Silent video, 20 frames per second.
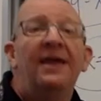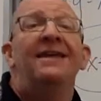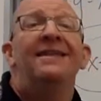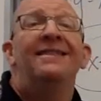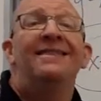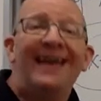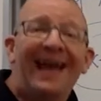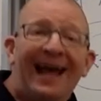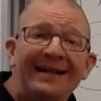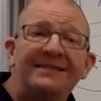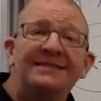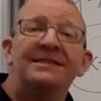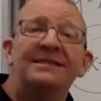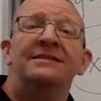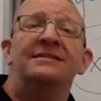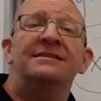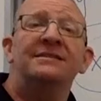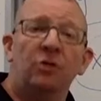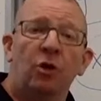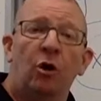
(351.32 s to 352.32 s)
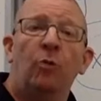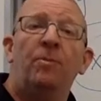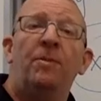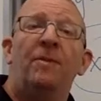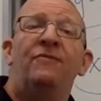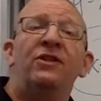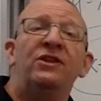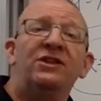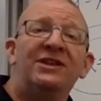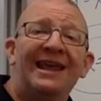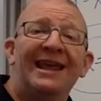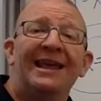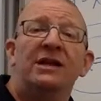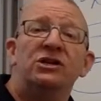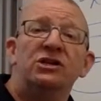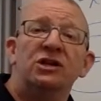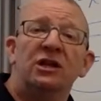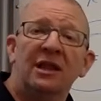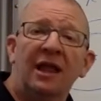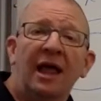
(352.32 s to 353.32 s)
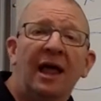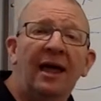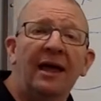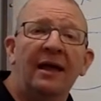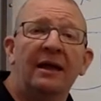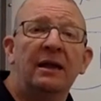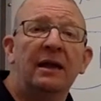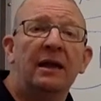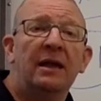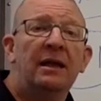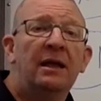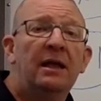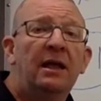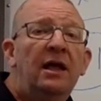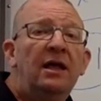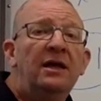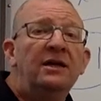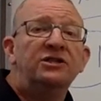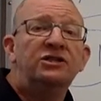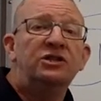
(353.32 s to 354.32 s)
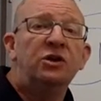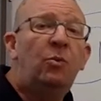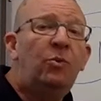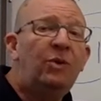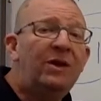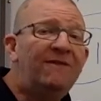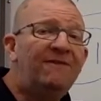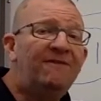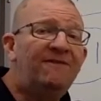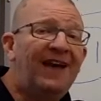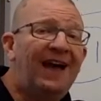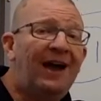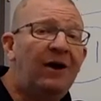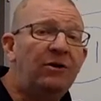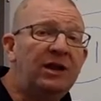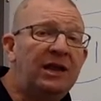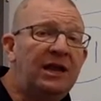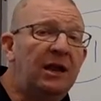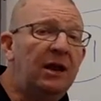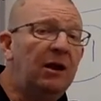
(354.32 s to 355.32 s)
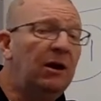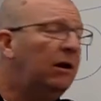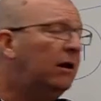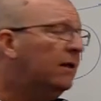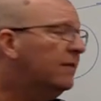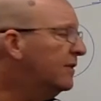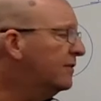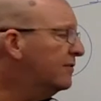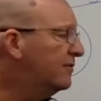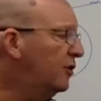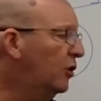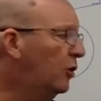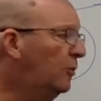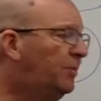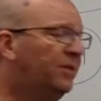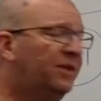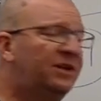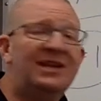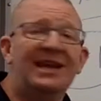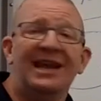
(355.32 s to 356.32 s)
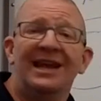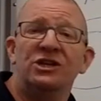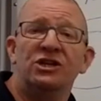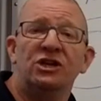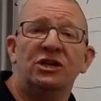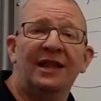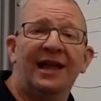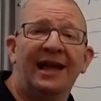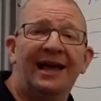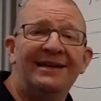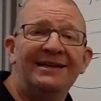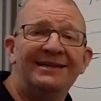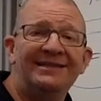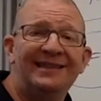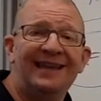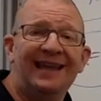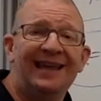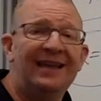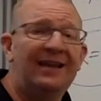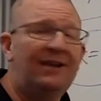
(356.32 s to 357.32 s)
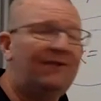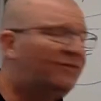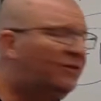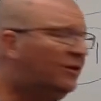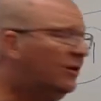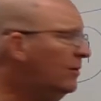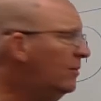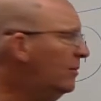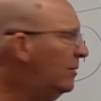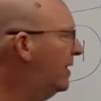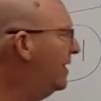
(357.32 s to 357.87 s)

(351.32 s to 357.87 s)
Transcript: That's the slope of the tangent line. So we found here the slope of the tangent line is negative 2.